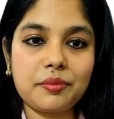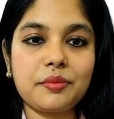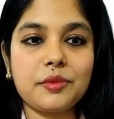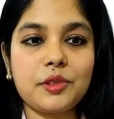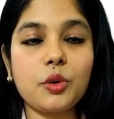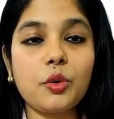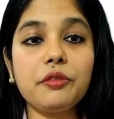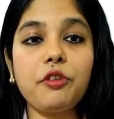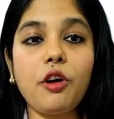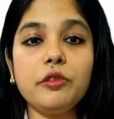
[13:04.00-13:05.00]
So
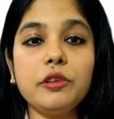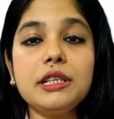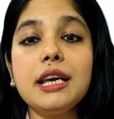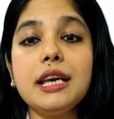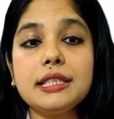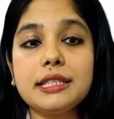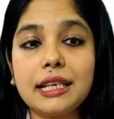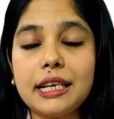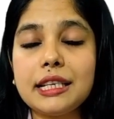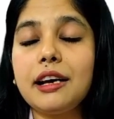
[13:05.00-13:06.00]
going forward,
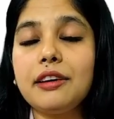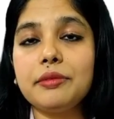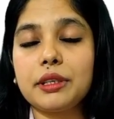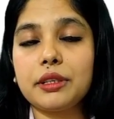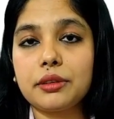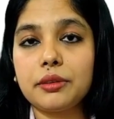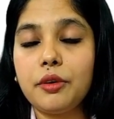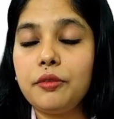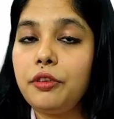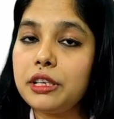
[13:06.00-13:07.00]
state government.
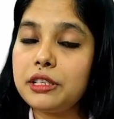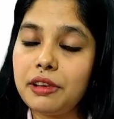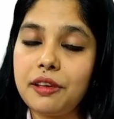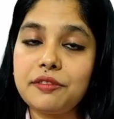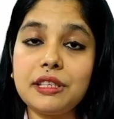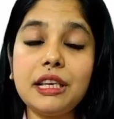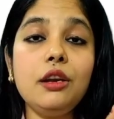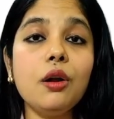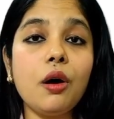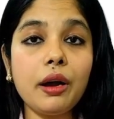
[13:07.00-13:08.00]
First we have
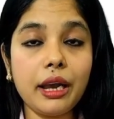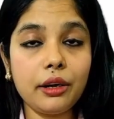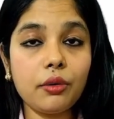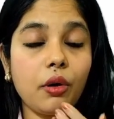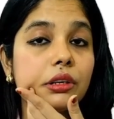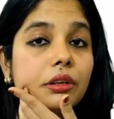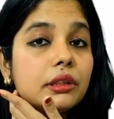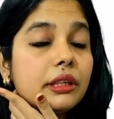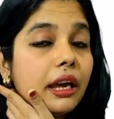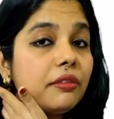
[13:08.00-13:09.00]
seen law and order.
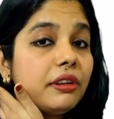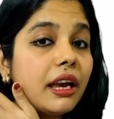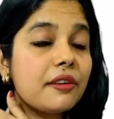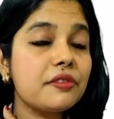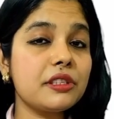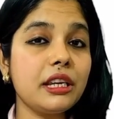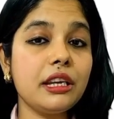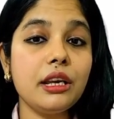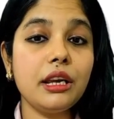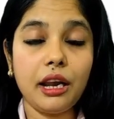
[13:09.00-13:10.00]
Then we have
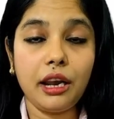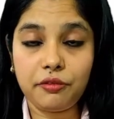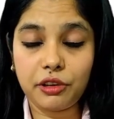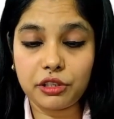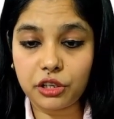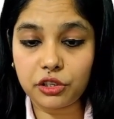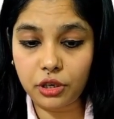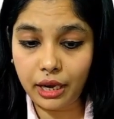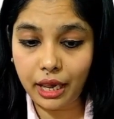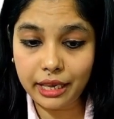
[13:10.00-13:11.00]
seen infrastructure
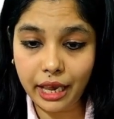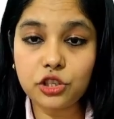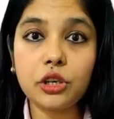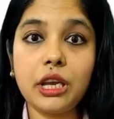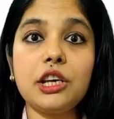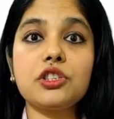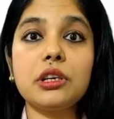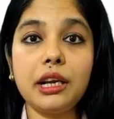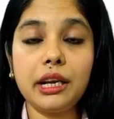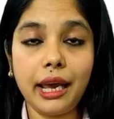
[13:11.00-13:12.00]
like
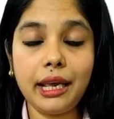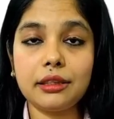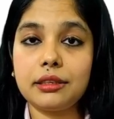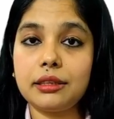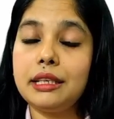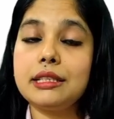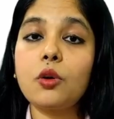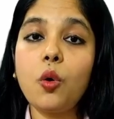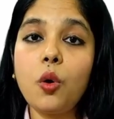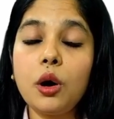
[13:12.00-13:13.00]
education and health. These
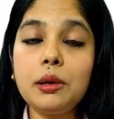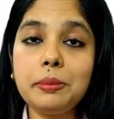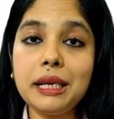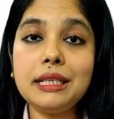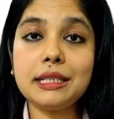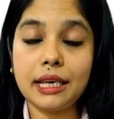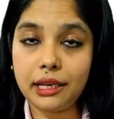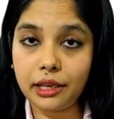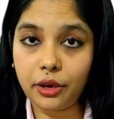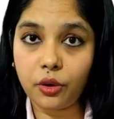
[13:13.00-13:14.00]
all being
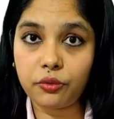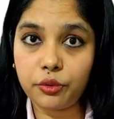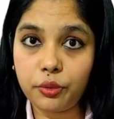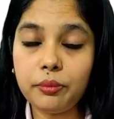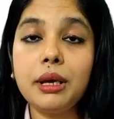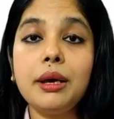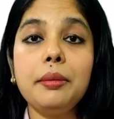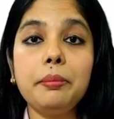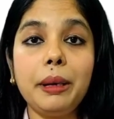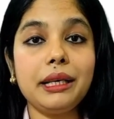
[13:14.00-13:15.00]
taken care of whom?
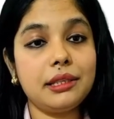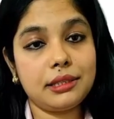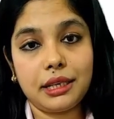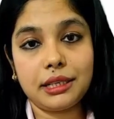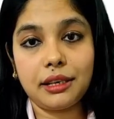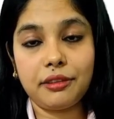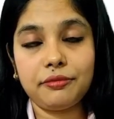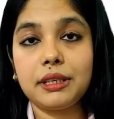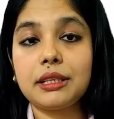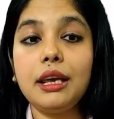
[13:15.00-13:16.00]
By the state
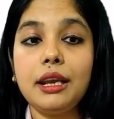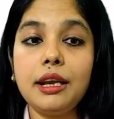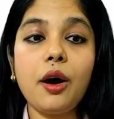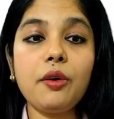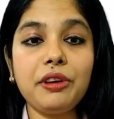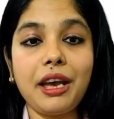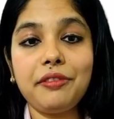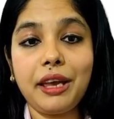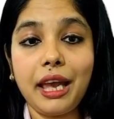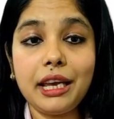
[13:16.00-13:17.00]
government. Now we
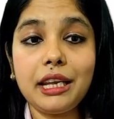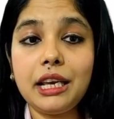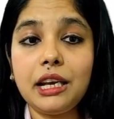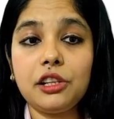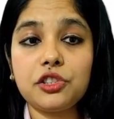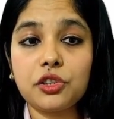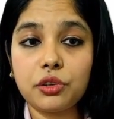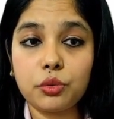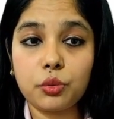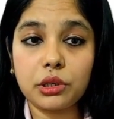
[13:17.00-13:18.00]
have agriculture and
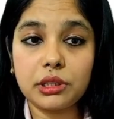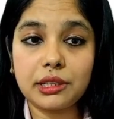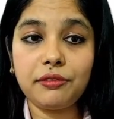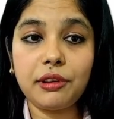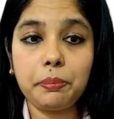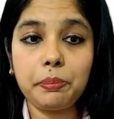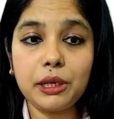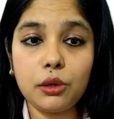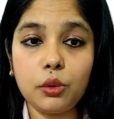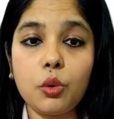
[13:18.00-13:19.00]
rural
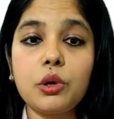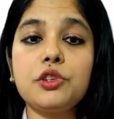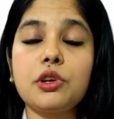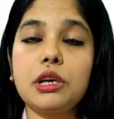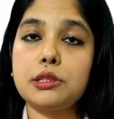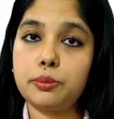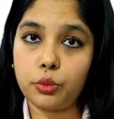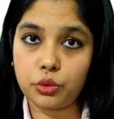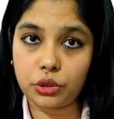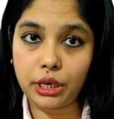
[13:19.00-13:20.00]
development, local
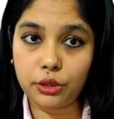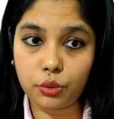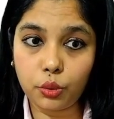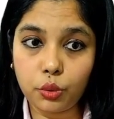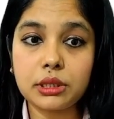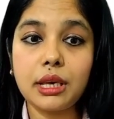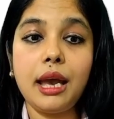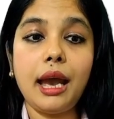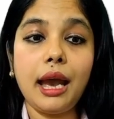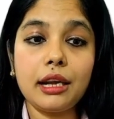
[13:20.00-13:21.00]
transport and roads,
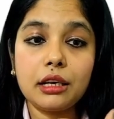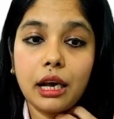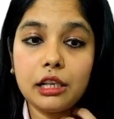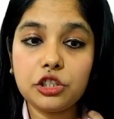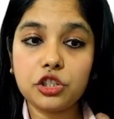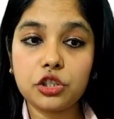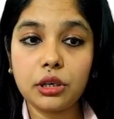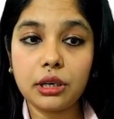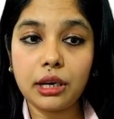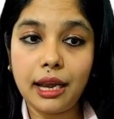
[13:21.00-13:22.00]
and
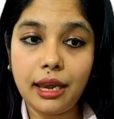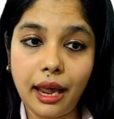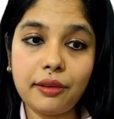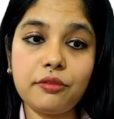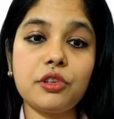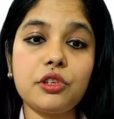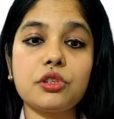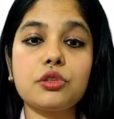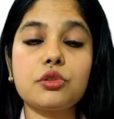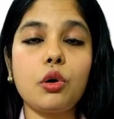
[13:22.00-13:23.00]
culture and language
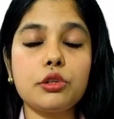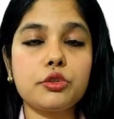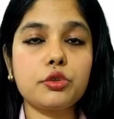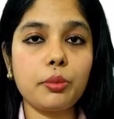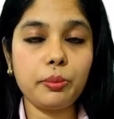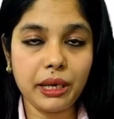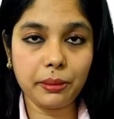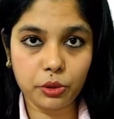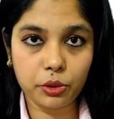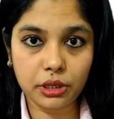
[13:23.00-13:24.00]
is also being
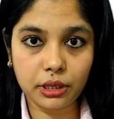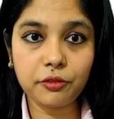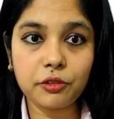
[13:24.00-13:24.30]
preserved